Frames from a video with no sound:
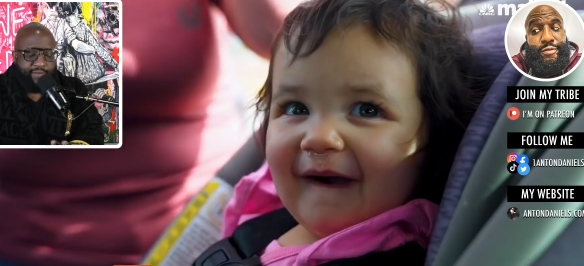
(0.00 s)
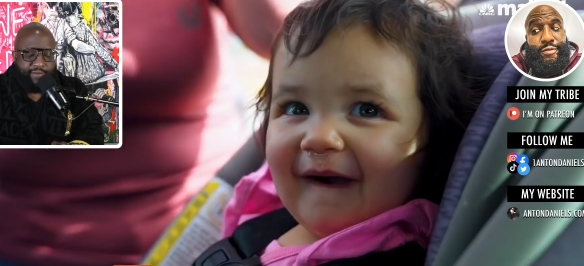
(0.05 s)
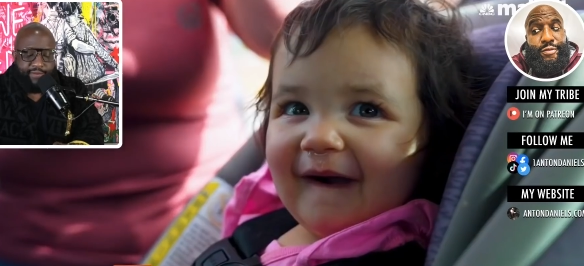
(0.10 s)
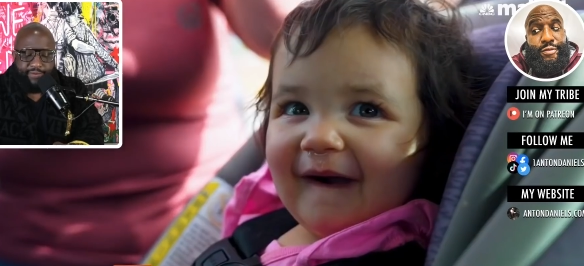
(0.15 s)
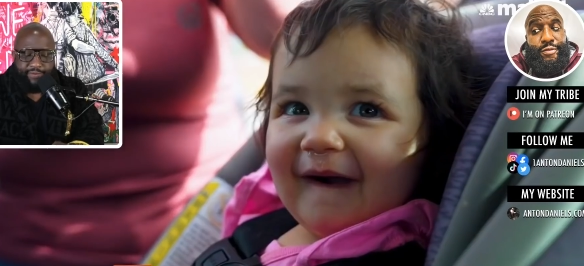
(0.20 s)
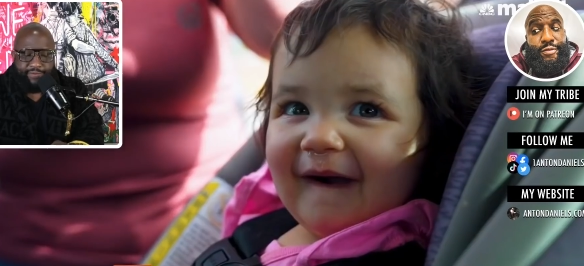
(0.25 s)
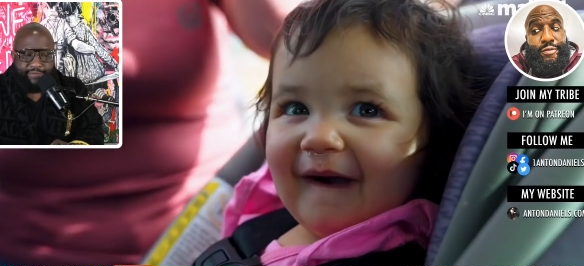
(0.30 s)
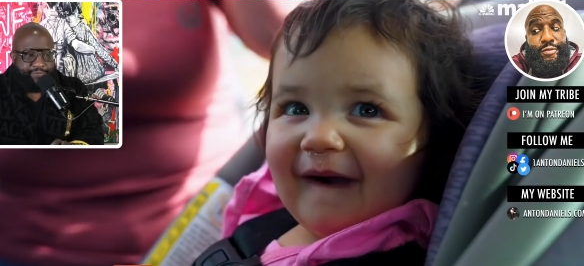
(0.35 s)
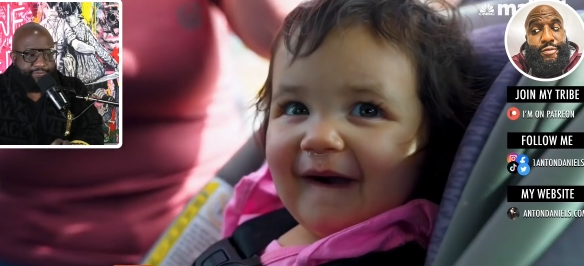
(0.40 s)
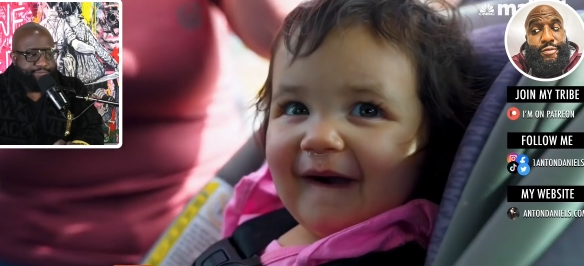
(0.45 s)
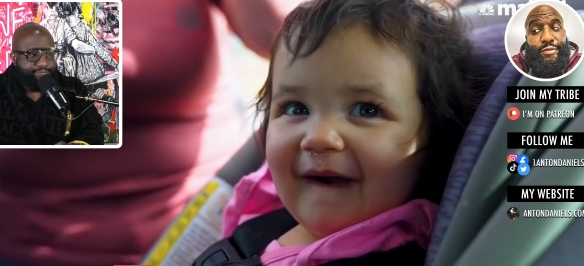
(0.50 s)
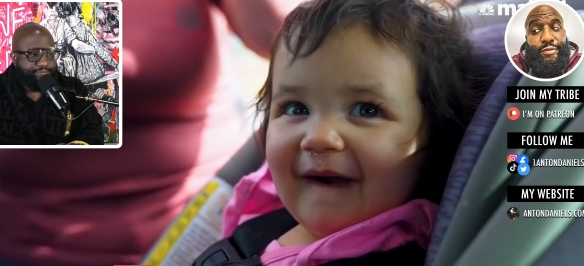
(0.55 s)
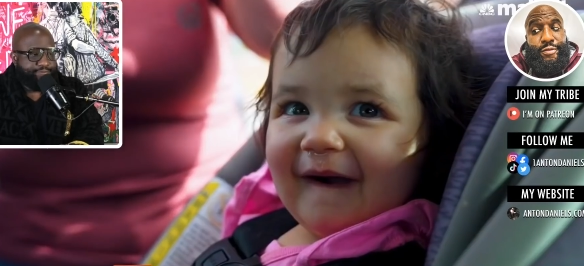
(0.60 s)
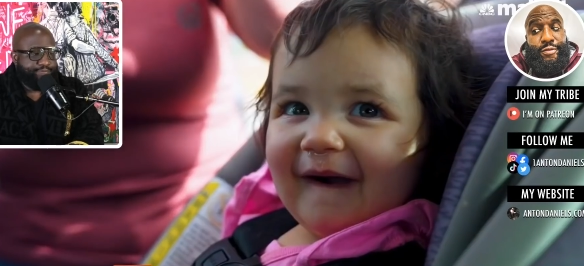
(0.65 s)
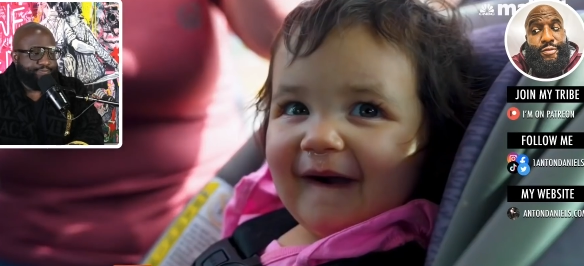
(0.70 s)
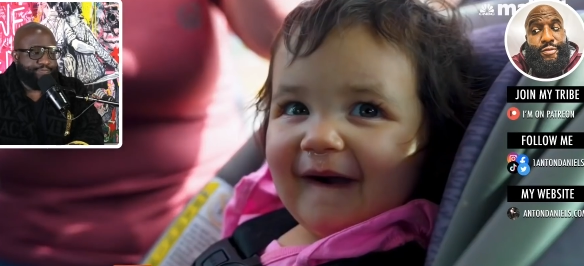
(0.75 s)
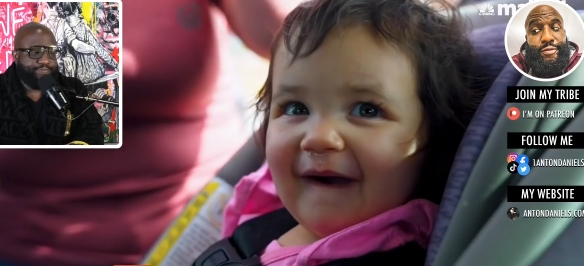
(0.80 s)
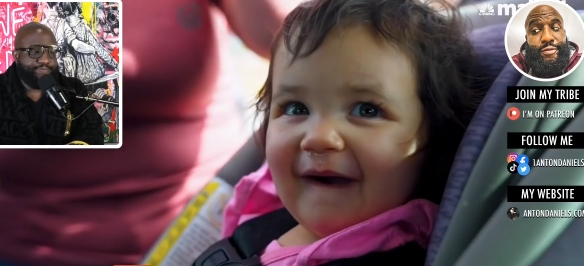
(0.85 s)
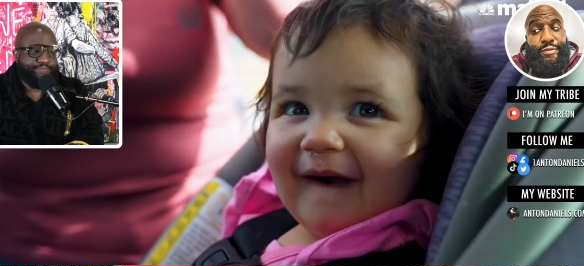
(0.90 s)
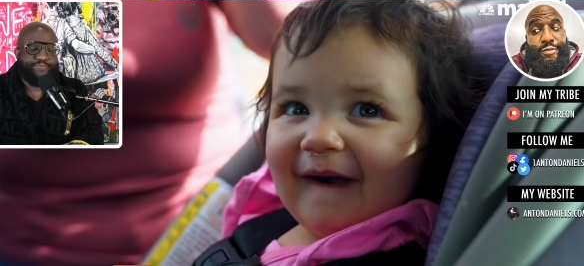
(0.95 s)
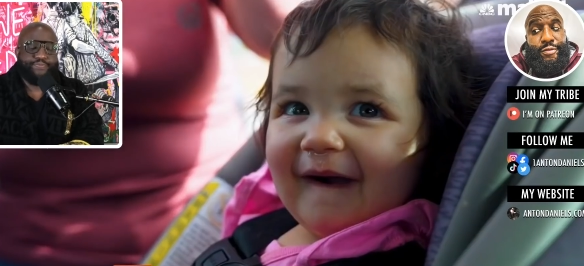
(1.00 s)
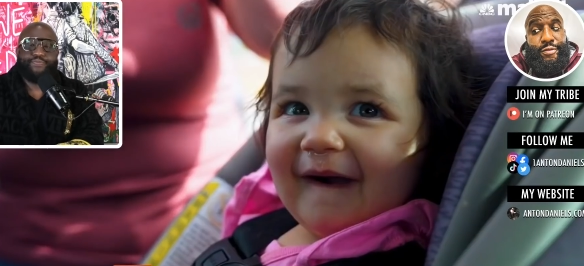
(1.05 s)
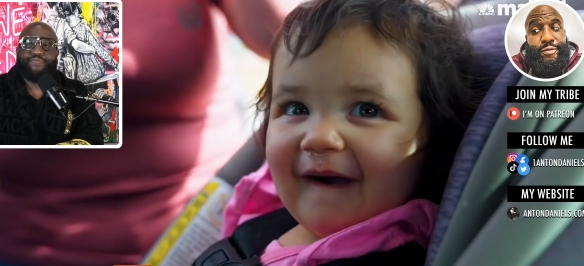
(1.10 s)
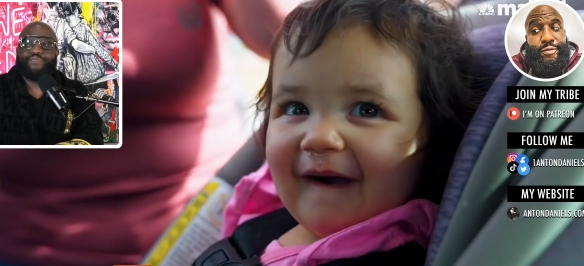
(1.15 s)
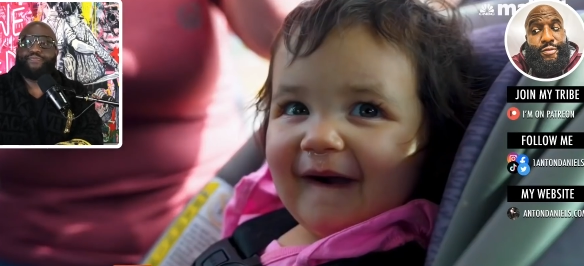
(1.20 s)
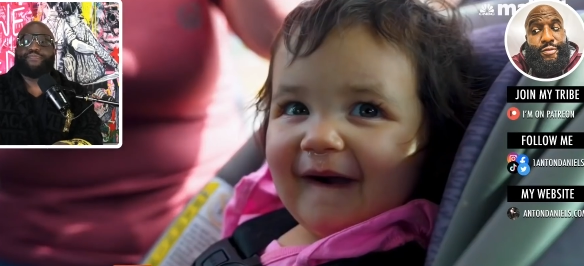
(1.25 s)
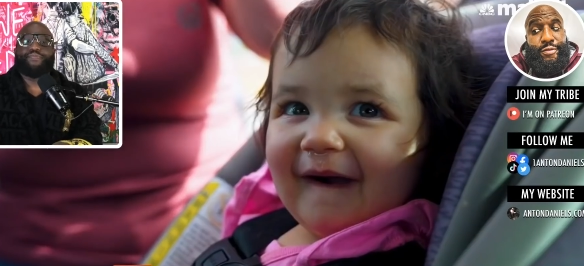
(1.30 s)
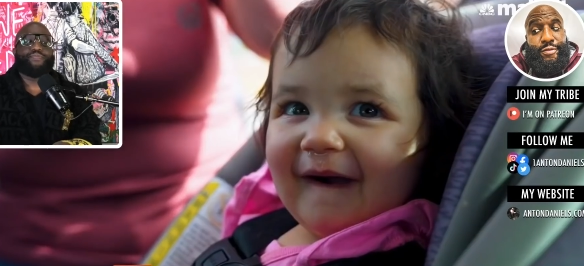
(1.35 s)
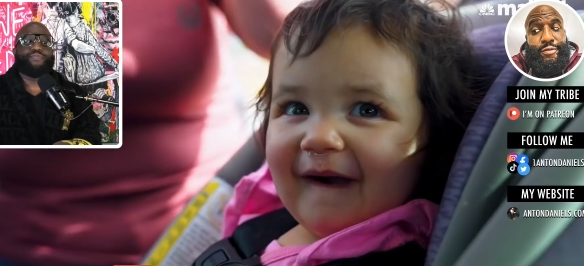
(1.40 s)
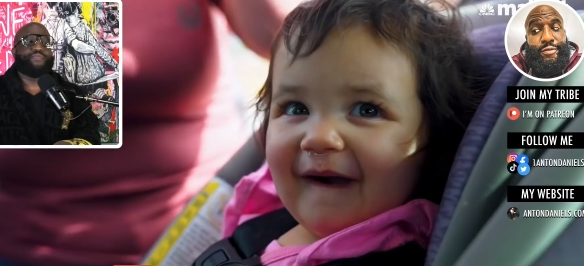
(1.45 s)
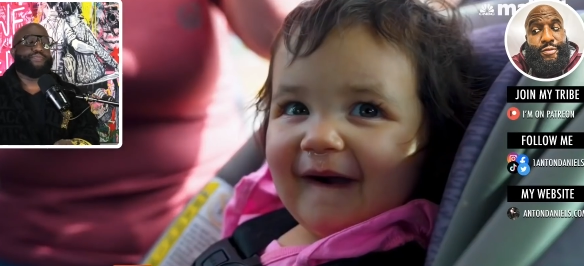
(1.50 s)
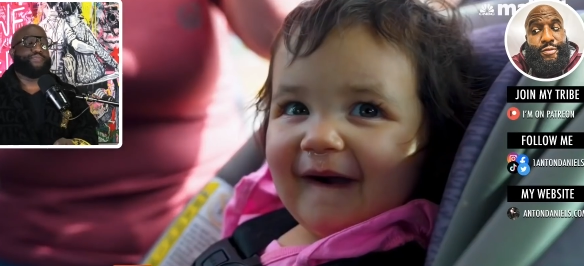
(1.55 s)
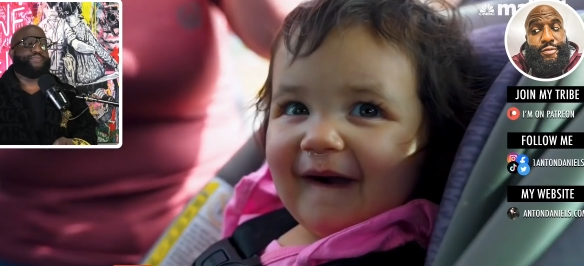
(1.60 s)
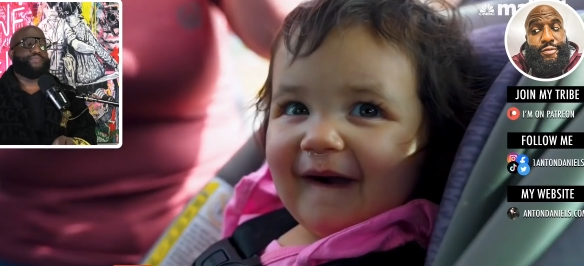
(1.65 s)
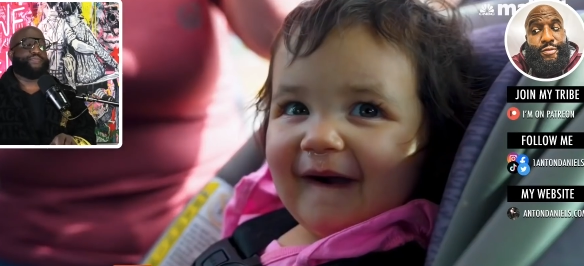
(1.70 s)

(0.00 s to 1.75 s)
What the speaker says: Nobody speaks.